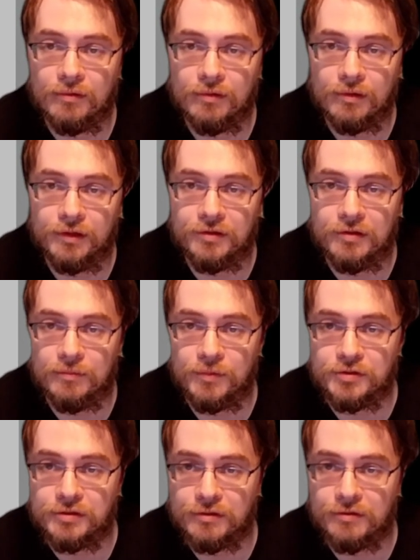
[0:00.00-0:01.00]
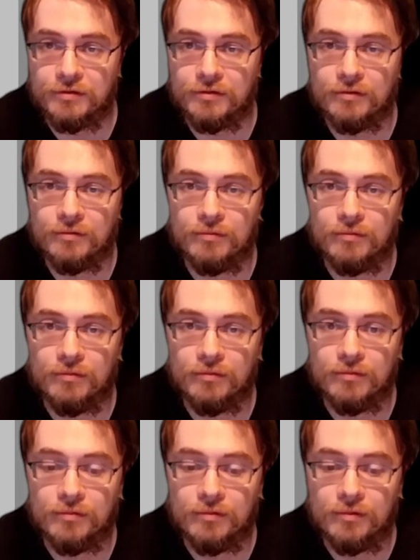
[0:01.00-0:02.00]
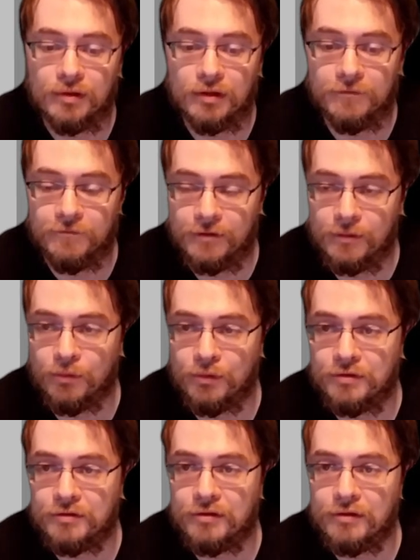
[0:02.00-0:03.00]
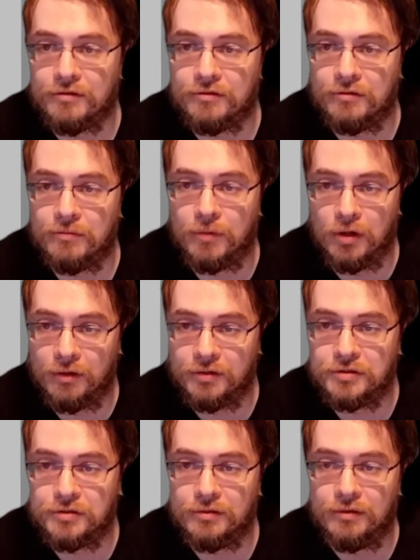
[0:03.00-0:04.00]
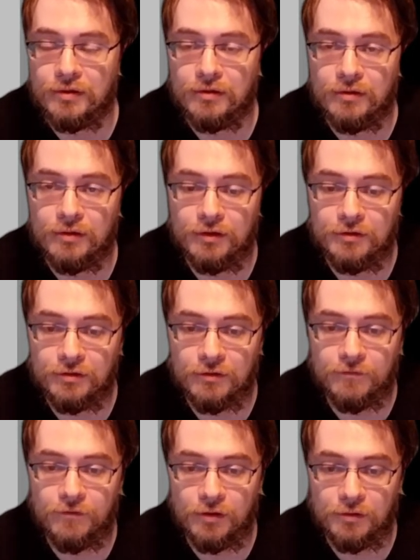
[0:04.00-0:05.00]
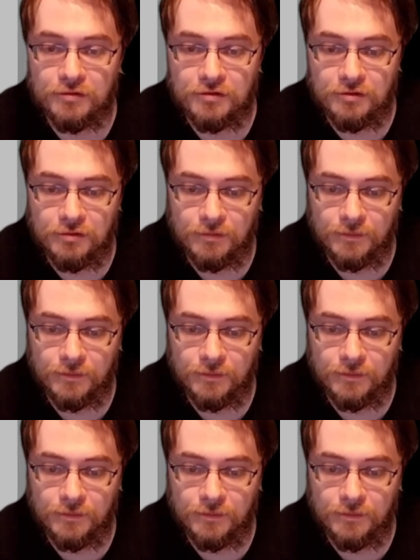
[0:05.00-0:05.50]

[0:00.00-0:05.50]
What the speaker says: in temperatures that February saw, so March is going to follow suit.